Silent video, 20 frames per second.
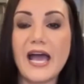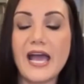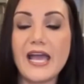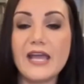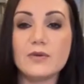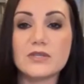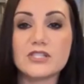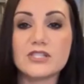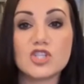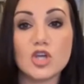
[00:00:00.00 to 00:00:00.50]

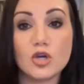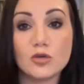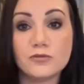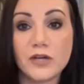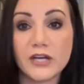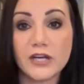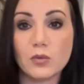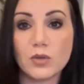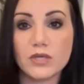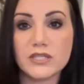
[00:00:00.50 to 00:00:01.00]
It was so
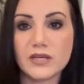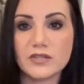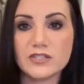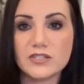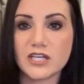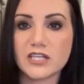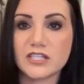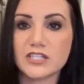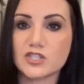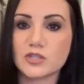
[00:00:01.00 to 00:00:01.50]
funny. One day I was
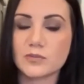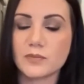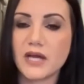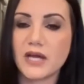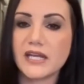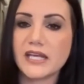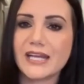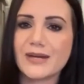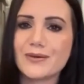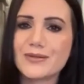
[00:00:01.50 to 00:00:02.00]
talking to
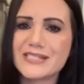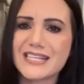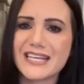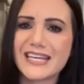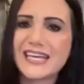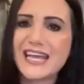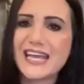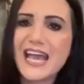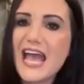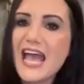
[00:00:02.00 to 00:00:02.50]
Sorboni and I was
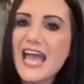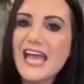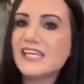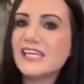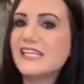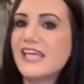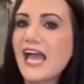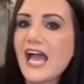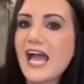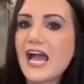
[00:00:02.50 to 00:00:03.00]
like,
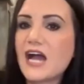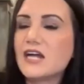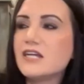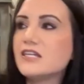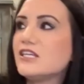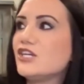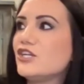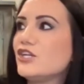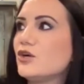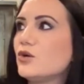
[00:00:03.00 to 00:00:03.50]
yeah,
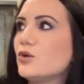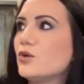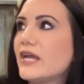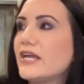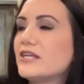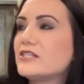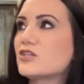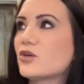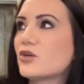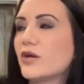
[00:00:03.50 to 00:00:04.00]
you know,
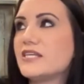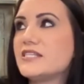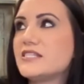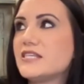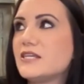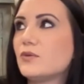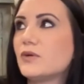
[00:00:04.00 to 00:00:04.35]
it's crazy.